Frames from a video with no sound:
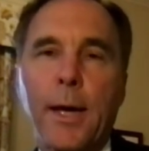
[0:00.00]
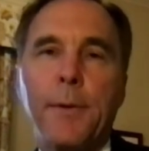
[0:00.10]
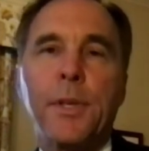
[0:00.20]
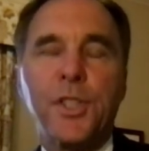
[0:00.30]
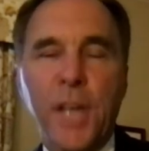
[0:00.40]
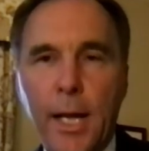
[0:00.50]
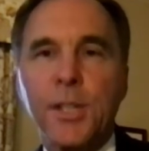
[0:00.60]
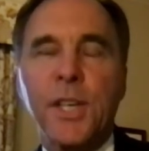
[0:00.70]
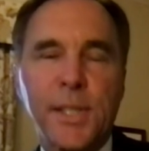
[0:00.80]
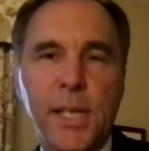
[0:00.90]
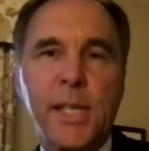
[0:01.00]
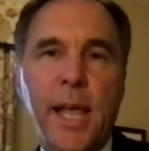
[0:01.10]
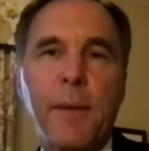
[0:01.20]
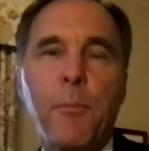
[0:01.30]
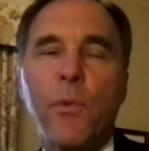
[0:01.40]
The challenge, as I
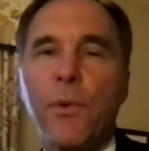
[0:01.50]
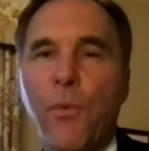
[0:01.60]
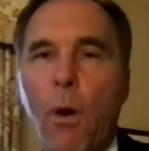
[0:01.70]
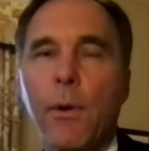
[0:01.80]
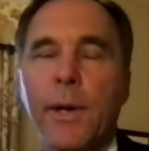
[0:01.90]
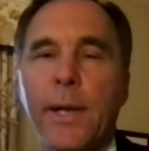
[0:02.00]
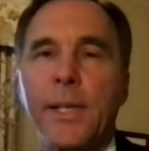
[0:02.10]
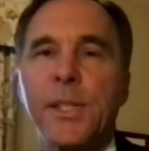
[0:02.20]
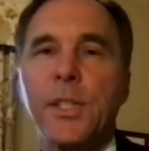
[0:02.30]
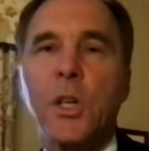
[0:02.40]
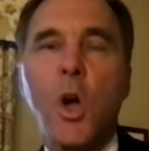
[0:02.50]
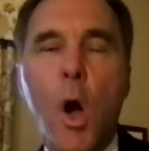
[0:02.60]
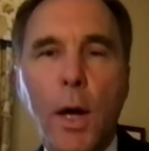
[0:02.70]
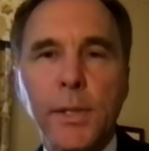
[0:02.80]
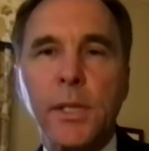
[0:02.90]
say, moving forward is to
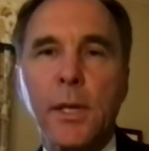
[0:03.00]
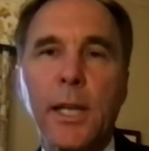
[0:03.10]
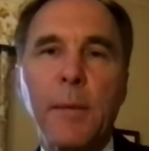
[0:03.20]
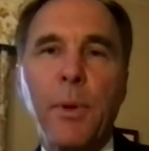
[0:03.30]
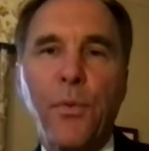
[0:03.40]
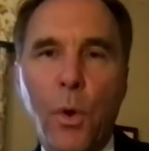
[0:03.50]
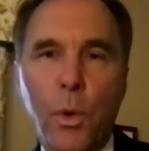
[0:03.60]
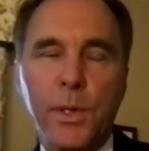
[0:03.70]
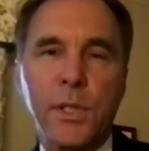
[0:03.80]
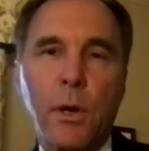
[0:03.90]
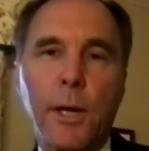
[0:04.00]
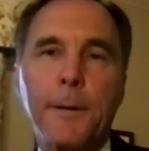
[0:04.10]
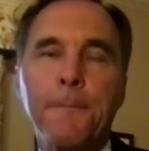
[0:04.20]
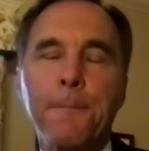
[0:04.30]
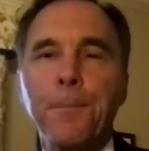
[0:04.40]
constantly be focused
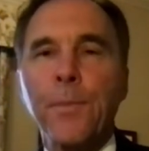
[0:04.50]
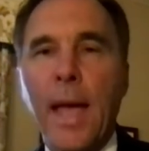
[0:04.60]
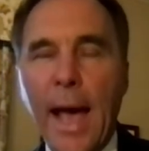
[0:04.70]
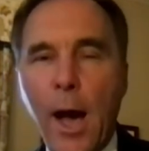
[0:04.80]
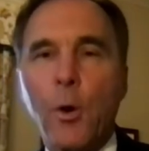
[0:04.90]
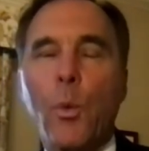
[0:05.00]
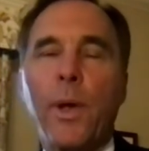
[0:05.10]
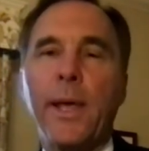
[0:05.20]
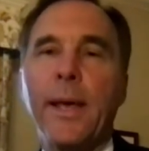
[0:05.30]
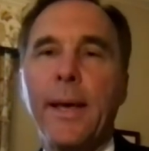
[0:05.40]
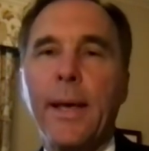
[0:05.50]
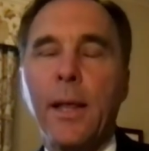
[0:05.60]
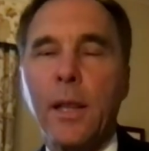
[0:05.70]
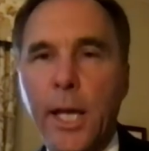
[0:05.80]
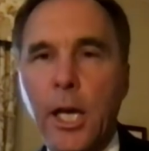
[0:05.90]
on how do we
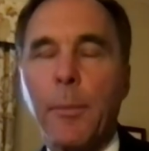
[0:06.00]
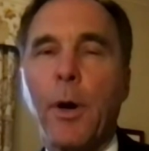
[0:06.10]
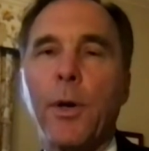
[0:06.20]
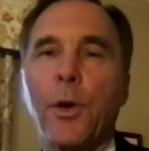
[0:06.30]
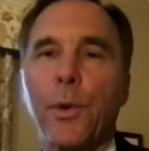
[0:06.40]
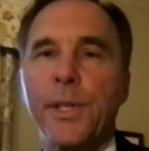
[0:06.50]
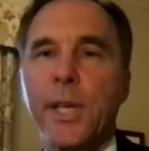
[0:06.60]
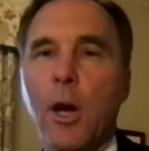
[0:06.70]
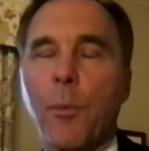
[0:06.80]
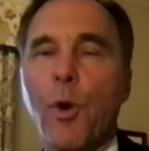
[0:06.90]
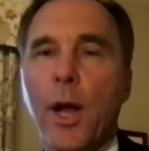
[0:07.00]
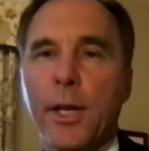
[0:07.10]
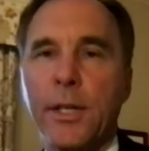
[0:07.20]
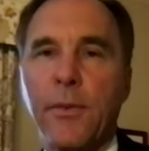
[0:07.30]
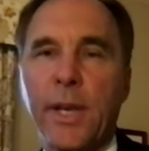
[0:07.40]
think about increasing our
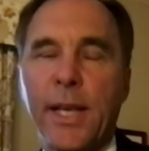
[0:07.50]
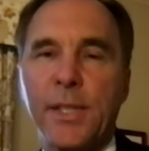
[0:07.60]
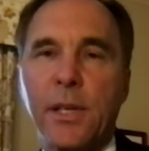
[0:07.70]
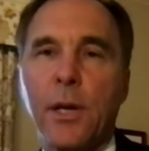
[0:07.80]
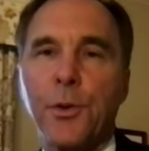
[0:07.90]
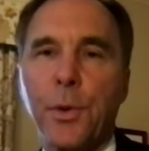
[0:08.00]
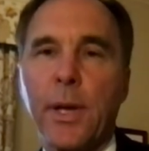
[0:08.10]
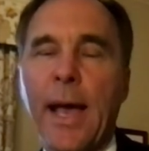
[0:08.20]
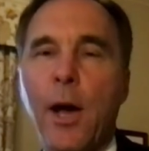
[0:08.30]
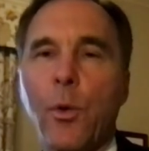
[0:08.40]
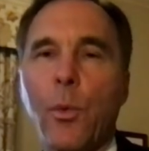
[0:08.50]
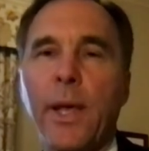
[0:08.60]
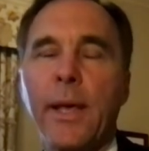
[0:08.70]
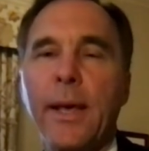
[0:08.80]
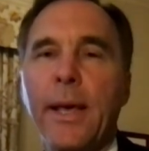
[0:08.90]
productivity as a country? How do
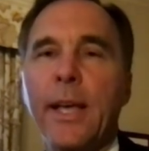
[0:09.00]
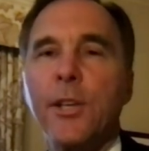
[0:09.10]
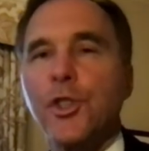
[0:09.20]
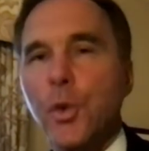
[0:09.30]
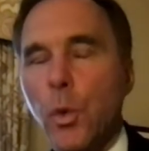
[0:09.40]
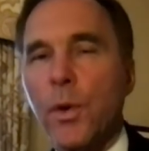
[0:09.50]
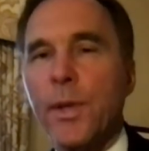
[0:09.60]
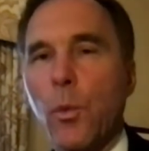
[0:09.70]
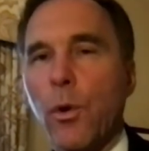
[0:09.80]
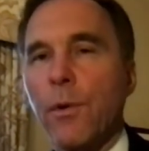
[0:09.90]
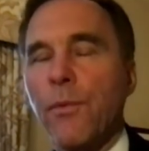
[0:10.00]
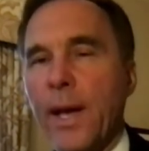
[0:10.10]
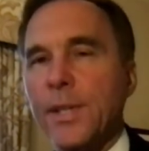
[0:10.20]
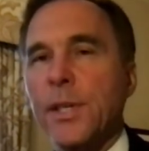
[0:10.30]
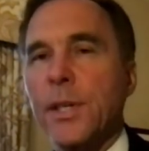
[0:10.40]
we ensure that we're
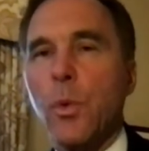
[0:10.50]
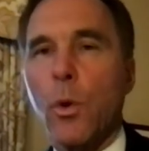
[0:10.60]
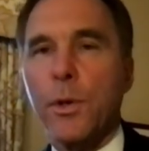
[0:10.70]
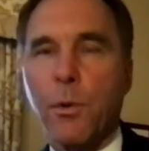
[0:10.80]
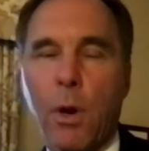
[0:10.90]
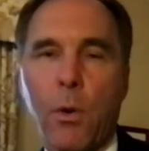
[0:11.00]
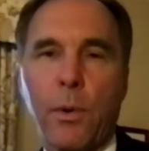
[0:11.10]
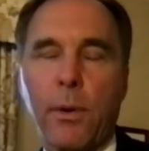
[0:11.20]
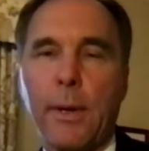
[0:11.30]
investing towards growth?